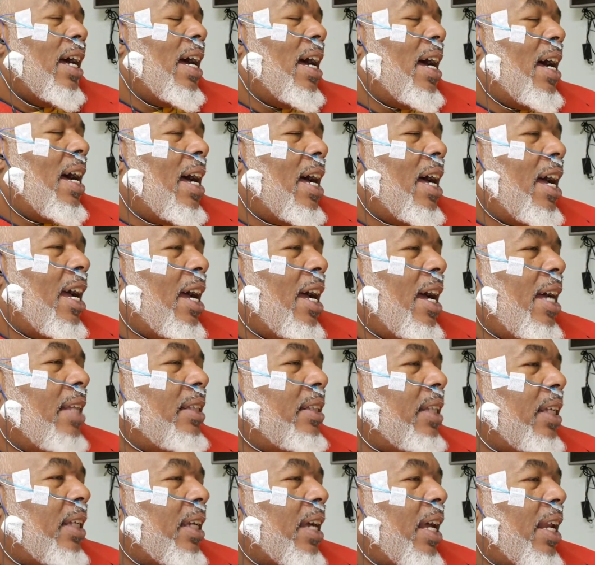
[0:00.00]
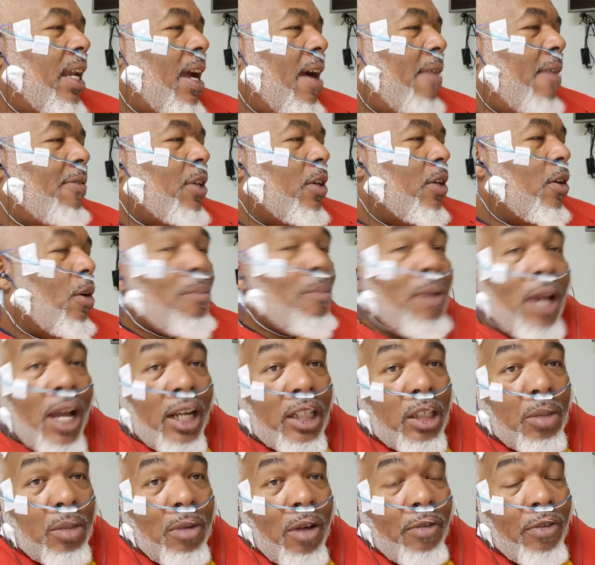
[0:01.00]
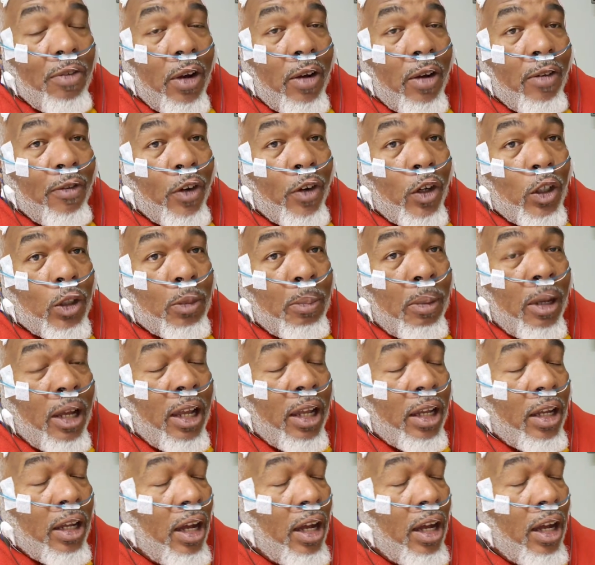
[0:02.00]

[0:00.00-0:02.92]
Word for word: I, I think I'd have to go back to my very first bike,